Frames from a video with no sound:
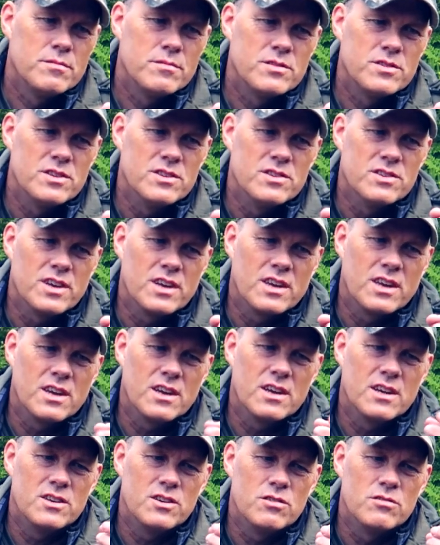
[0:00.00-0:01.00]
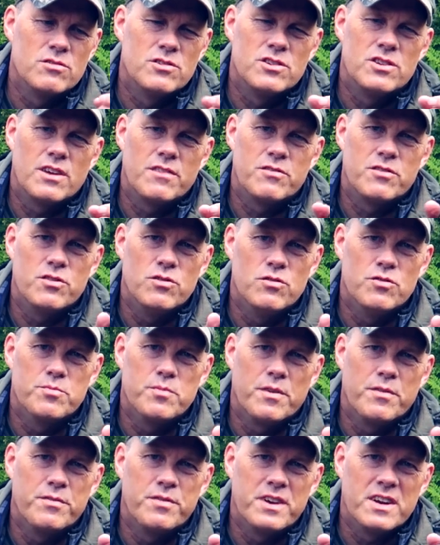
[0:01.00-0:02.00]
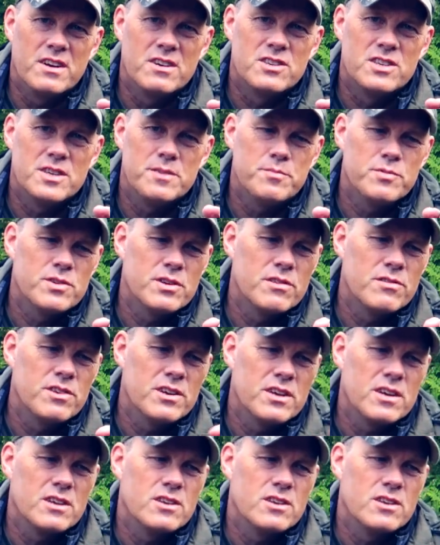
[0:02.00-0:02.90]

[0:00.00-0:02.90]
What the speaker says: since I don't have to use my fingertips or anything.